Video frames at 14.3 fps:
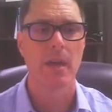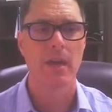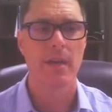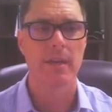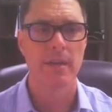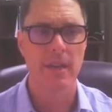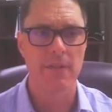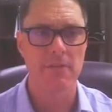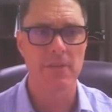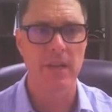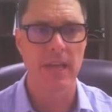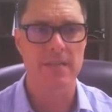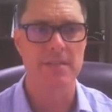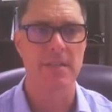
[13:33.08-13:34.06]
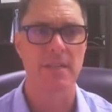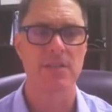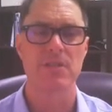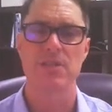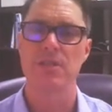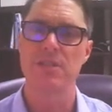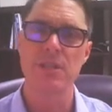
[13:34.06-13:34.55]
nevertheless, it
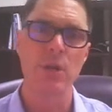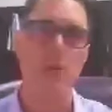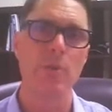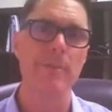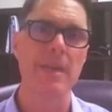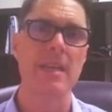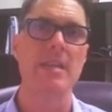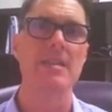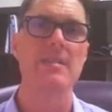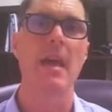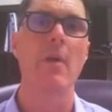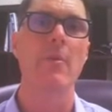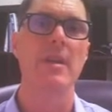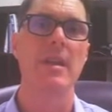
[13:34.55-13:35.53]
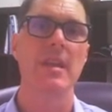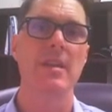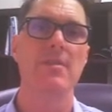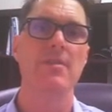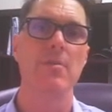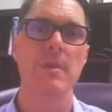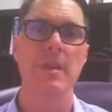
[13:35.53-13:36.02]
still means that we
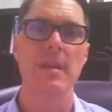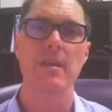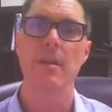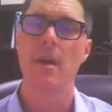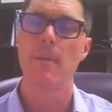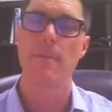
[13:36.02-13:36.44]
need to be